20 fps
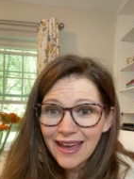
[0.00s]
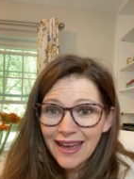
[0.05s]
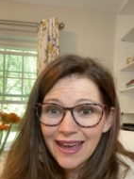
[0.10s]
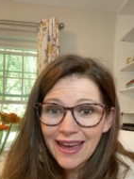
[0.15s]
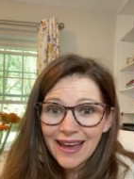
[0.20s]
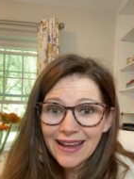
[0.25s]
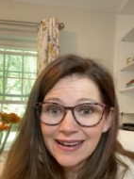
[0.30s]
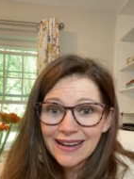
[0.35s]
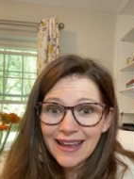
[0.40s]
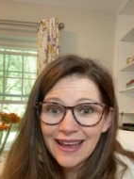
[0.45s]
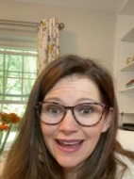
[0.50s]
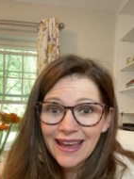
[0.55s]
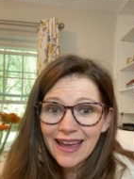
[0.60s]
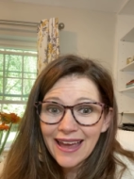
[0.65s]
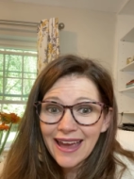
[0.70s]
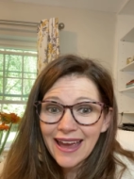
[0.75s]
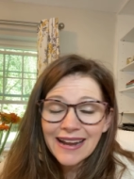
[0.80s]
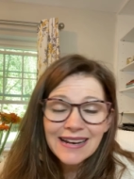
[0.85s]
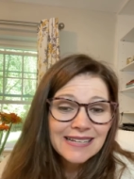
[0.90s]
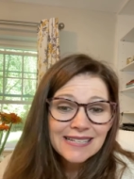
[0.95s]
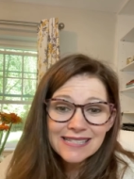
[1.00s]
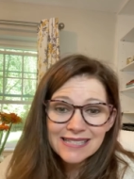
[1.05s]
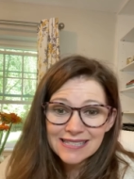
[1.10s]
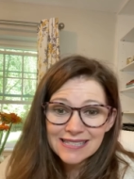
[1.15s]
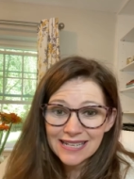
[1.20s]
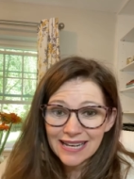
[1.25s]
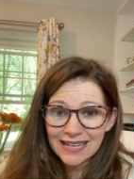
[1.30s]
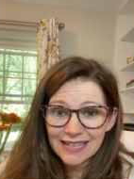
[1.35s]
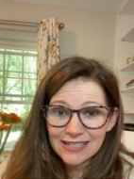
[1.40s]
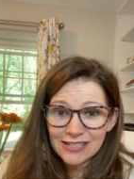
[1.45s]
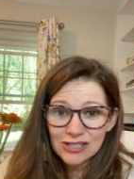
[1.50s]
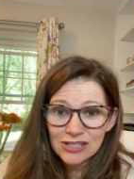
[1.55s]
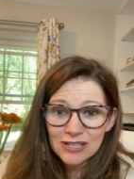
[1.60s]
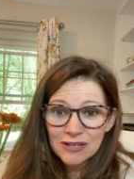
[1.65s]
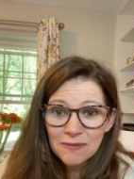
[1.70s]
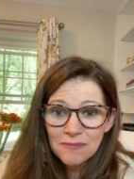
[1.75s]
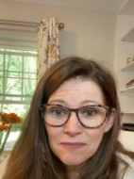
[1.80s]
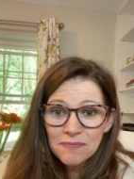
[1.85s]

at any stage,